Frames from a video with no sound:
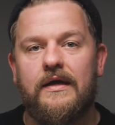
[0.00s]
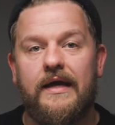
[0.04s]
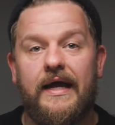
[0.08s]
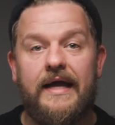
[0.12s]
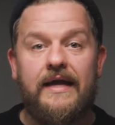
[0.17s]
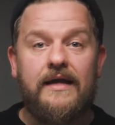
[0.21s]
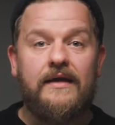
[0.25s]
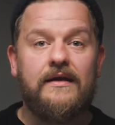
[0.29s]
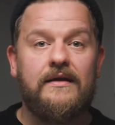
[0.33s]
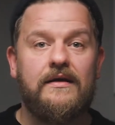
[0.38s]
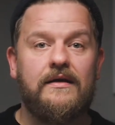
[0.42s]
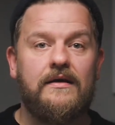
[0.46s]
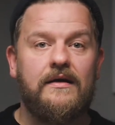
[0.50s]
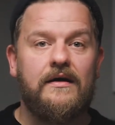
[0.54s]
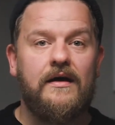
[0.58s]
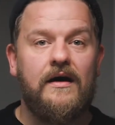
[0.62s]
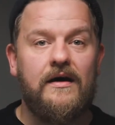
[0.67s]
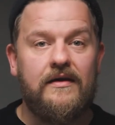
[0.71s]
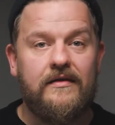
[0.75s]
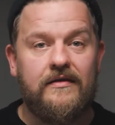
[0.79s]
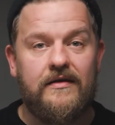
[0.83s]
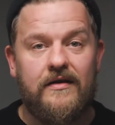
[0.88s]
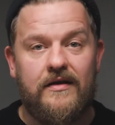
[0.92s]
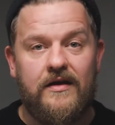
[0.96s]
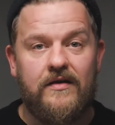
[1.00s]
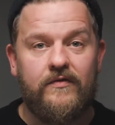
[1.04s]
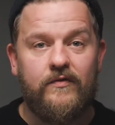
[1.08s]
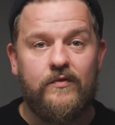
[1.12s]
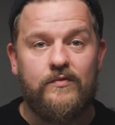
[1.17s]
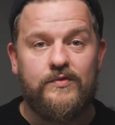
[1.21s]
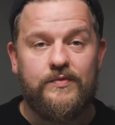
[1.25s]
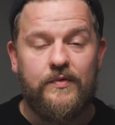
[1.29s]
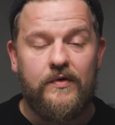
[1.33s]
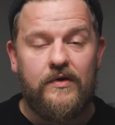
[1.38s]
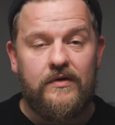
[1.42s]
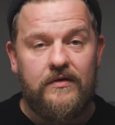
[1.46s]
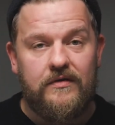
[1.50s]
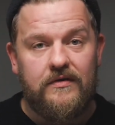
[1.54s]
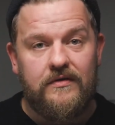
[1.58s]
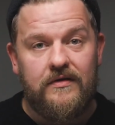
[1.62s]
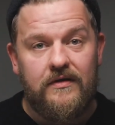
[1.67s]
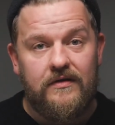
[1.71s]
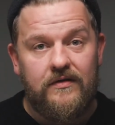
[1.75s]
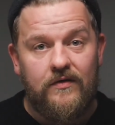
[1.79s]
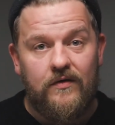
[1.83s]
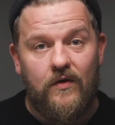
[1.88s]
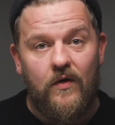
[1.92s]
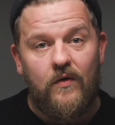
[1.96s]
Hey, Arnar here from SPOD.
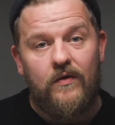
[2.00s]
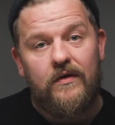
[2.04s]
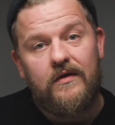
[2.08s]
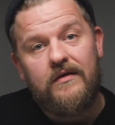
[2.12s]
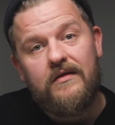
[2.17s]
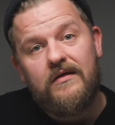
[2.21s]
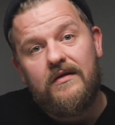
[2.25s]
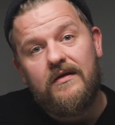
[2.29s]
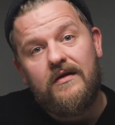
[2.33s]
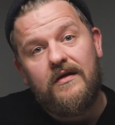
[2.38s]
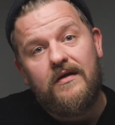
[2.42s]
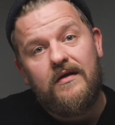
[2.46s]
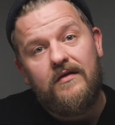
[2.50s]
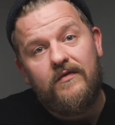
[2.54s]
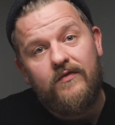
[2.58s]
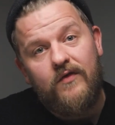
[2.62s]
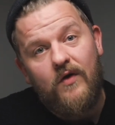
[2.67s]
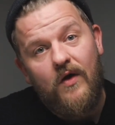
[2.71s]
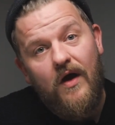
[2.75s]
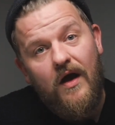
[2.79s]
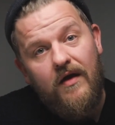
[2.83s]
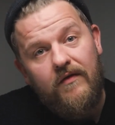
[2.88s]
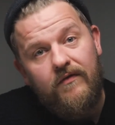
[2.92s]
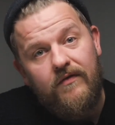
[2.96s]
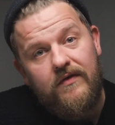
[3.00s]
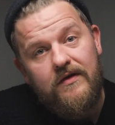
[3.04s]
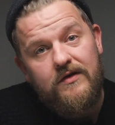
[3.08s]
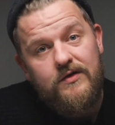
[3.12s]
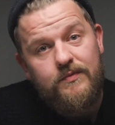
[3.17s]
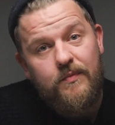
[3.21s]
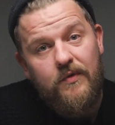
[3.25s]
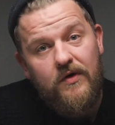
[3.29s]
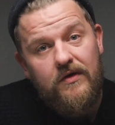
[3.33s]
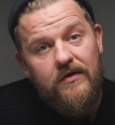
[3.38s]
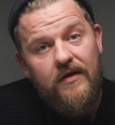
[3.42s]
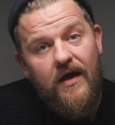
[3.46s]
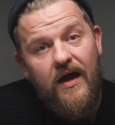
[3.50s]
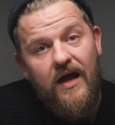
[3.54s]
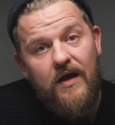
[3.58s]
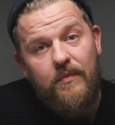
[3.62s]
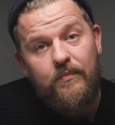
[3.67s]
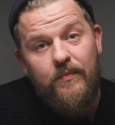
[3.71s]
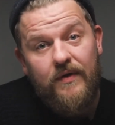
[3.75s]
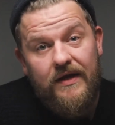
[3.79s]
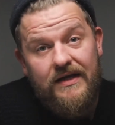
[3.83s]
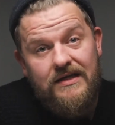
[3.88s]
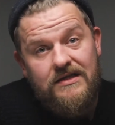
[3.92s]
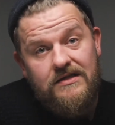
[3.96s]
Did you know that uh, if you have the SPOD
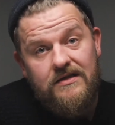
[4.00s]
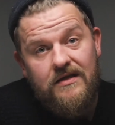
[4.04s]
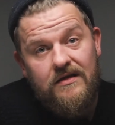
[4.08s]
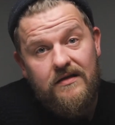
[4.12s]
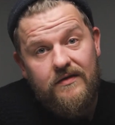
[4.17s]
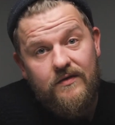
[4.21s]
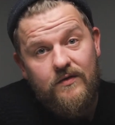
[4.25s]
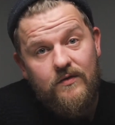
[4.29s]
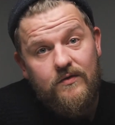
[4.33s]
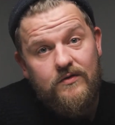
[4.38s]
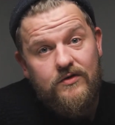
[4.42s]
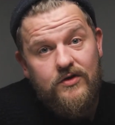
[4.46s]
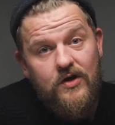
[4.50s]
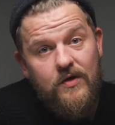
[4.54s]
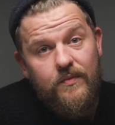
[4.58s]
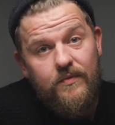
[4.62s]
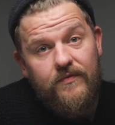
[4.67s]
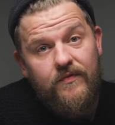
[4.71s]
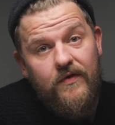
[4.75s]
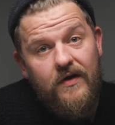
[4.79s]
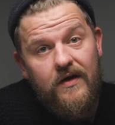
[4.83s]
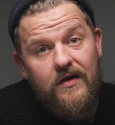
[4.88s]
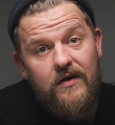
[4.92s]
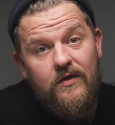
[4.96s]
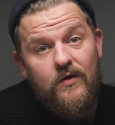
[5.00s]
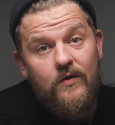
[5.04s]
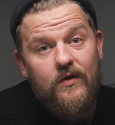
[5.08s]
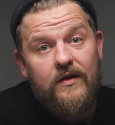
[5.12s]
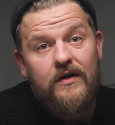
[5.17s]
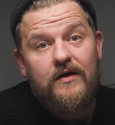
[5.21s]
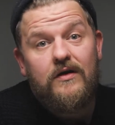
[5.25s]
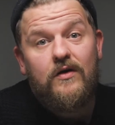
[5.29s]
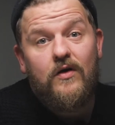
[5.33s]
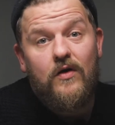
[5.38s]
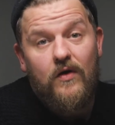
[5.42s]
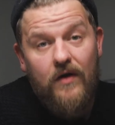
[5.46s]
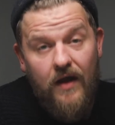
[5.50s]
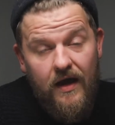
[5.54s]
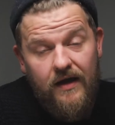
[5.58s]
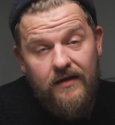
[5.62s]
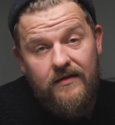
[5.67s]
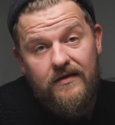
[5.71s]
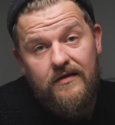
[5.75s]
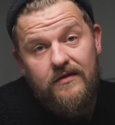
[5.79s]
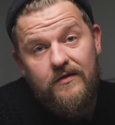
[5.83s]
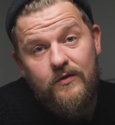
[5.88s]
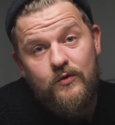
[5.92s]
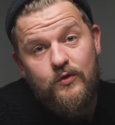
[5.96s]
app installed on Shopify, you can
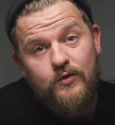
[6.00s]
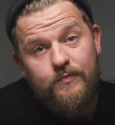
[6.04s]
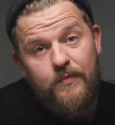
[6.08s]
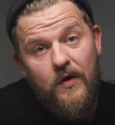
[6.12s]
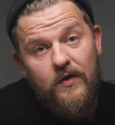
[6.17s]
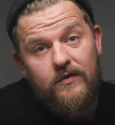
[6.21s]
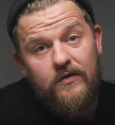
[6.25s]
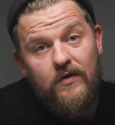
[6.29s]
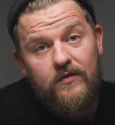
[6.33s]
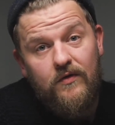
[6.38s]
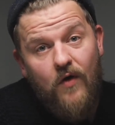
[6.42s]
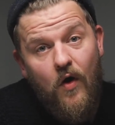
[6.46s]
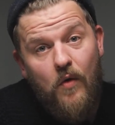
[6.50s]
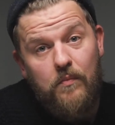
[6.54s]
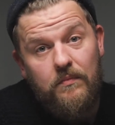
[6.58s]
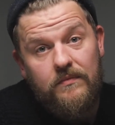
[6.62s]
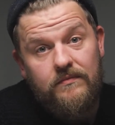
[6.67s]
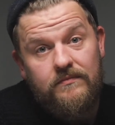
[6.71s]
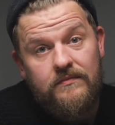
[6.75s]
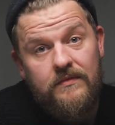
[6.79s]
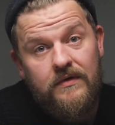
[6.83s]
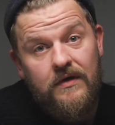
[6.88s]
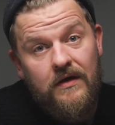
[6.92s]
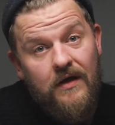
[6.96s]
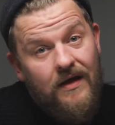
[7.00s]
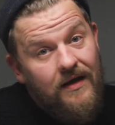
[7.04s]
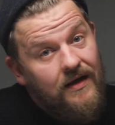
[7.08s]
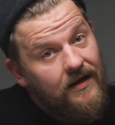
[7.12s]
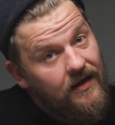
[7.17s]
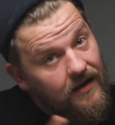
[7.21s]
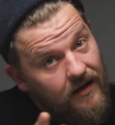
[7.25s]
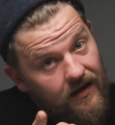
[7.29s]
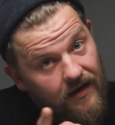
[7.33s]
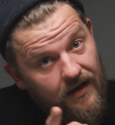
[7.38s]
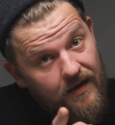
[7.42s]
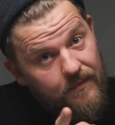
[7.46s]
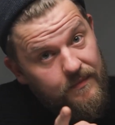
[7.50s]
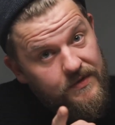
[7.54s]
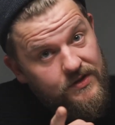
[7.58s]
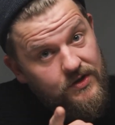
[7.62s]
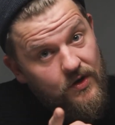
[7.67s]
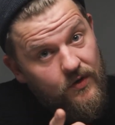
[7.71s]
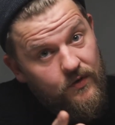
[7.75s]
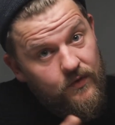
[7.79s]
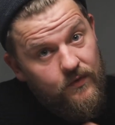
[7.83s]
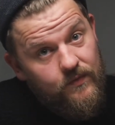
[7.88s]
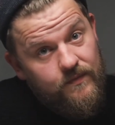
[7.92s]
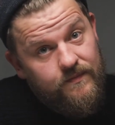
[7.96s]
connect it to spod.com? Let me
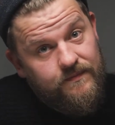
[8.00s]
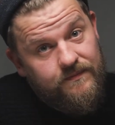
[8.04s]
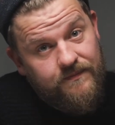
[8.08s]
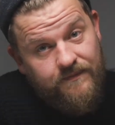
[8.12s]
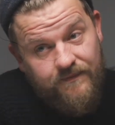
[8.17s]
show you.